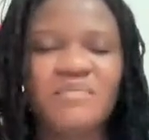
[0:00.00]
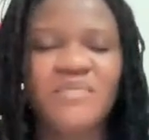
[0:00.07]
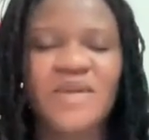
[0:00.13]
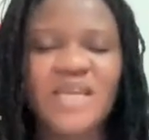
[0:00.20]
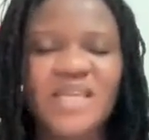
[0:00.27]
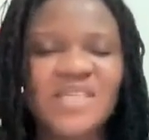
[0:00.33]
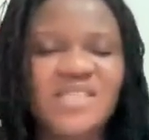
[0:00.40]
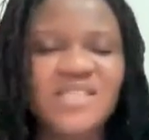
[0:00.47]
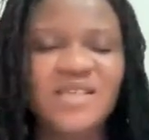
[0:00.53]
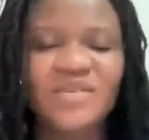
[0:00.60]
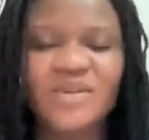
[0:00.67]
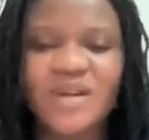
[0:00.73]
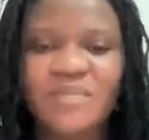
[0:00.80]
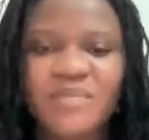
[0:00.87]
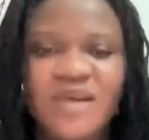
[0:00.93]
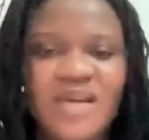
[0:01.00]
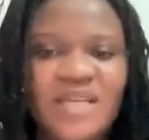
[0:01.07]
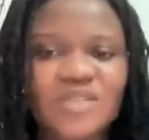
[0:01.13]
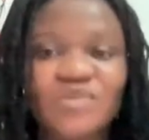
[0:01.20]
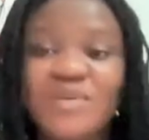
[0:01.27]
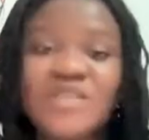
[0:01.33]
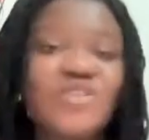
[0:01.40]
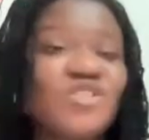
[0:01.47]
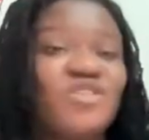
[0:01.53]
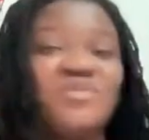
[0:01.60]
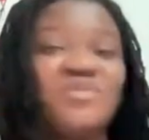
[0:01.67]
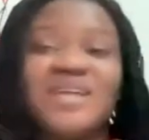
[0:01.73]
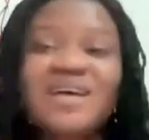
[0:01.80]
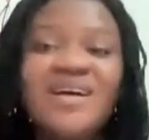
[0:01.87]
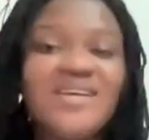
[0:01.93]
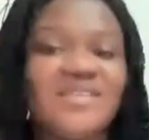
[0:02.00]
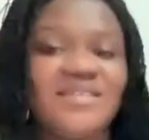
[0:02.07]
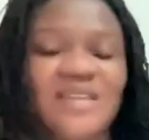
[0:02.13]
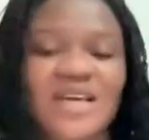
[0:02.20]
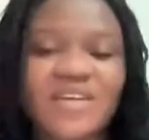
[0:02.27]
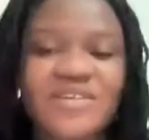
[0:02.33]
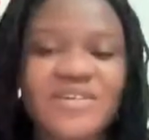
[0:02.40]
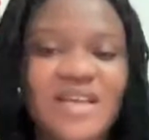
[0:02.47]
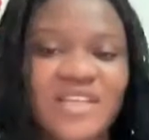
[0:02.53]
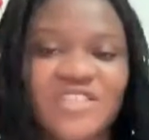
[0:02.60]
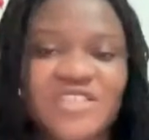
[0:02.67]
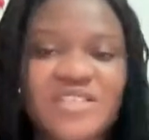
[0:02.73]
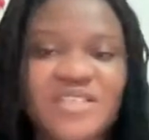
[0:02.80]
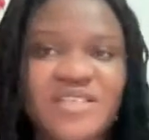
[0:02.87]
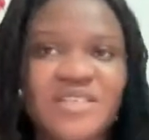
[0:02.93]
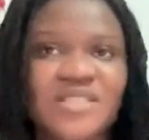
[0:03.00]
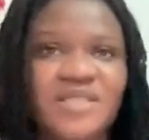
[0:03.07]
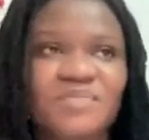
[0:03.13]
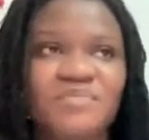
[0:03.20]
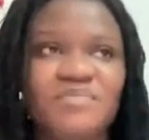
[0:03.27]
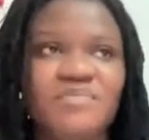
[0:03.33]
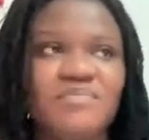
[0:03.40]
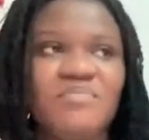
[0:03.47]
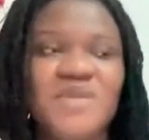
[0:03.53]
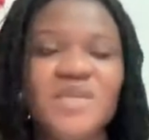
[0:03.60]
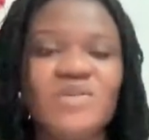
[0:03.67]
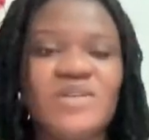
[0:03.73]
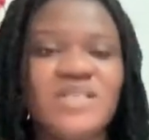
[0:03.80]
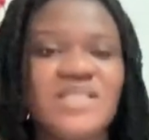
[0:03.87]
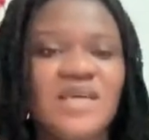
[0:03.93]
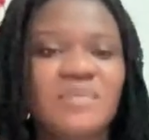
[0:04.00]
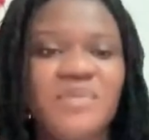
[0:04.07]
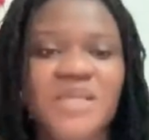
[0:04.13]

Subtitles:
my Instagram handle, my social media handle actually is Beolisa,